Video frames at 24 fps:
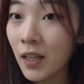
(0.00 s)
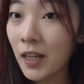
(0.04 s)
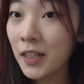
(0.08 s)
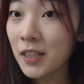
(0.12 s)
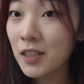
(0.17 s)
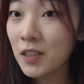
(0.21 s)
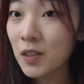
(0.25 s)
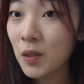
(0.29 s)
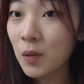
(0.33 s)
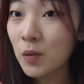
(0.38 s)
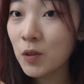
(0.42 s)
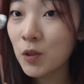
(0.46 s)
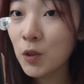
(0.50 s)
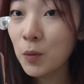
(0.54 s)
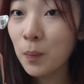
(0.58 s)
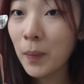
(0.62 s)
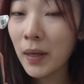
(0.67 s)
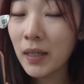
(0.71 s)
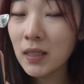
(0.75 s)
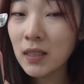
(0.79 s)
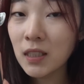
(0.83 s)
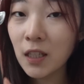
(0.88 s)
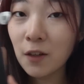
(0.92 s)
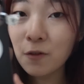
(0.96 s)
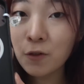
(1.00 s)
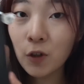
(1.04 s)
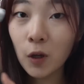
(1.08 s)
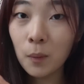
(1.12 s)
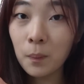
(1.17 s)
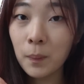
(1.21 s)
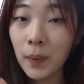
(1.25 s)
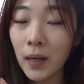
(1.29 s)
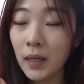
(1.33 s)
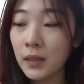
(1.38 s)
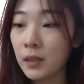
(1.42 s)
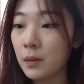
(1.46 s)
and it's also MagSafe
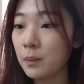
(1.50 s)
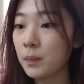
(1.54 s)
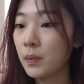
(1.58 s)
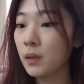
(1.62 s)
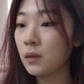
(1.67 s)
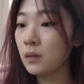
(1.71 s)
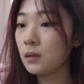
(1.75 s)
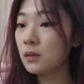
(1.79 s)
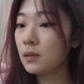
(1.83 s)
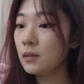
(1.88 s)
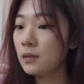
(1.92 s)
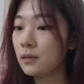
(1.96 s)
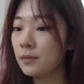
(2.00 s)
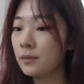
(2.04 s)
compatible.